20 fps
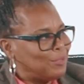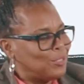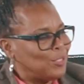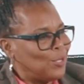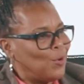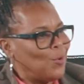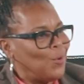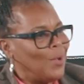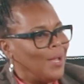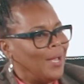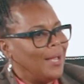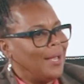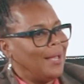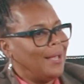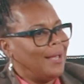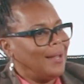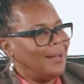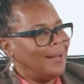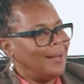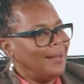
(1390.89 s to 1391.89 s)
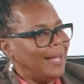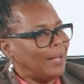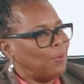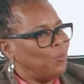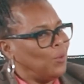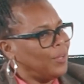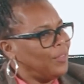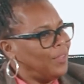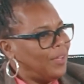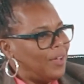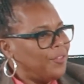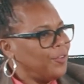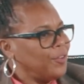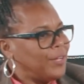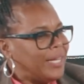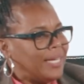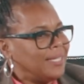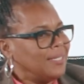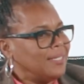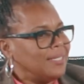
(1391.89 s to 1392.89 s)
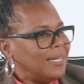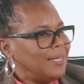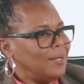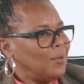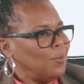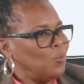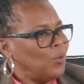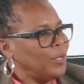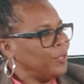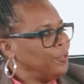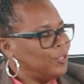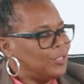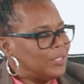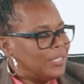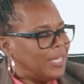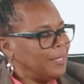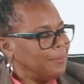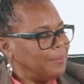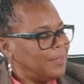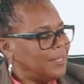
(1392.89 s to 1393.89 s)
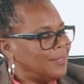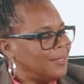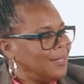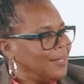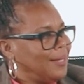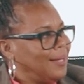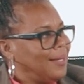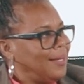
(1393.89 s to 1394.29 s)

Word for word: So like one of the other guests said on one of your segments,